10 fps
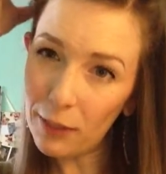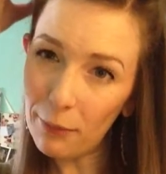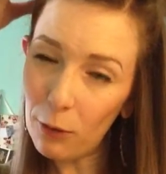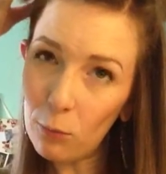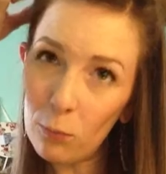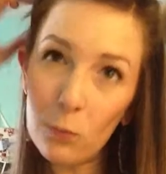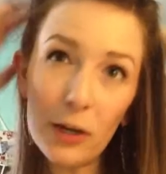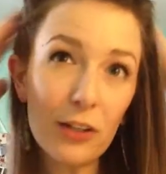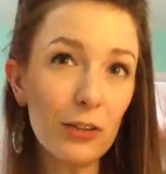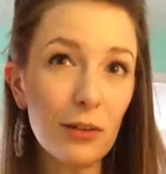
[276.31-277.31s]
about
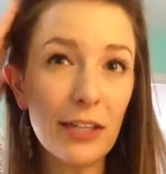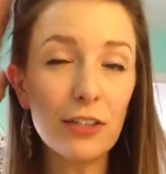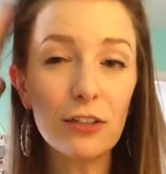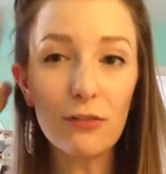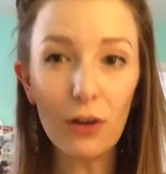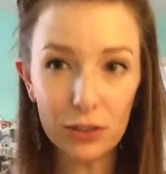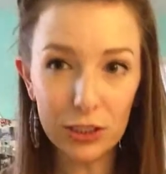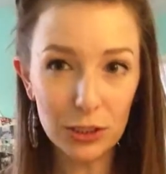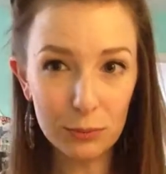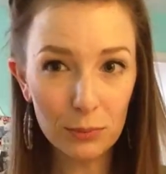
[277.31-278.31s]
where you like your
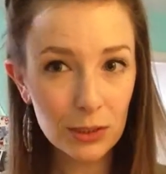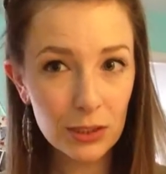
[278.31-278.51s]
volume.